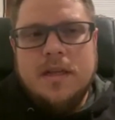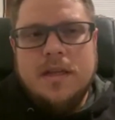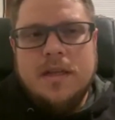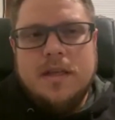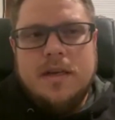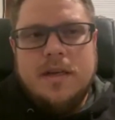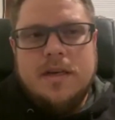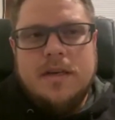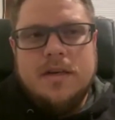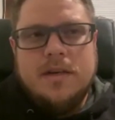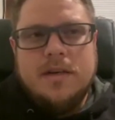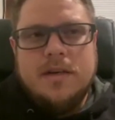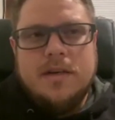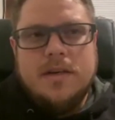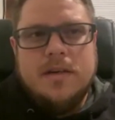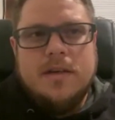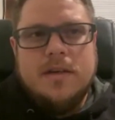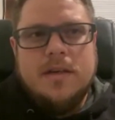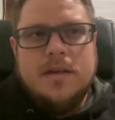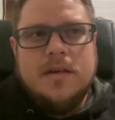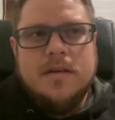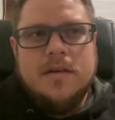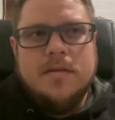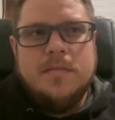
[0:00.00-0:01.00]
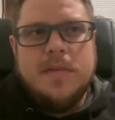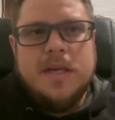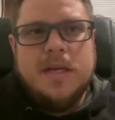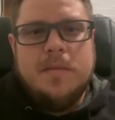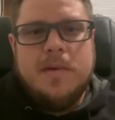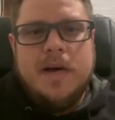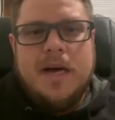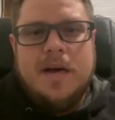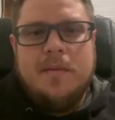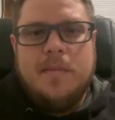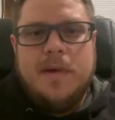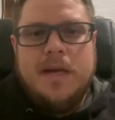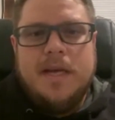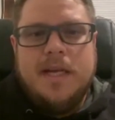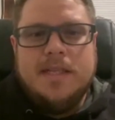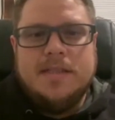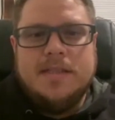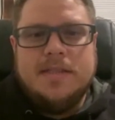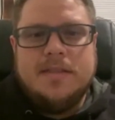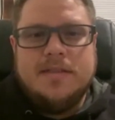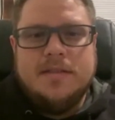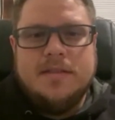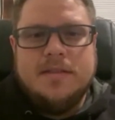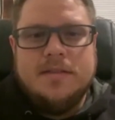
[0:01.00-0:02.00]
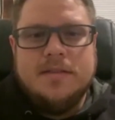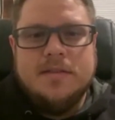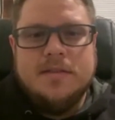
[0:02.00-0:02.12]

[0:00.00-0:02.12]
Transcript: They are big bite baits.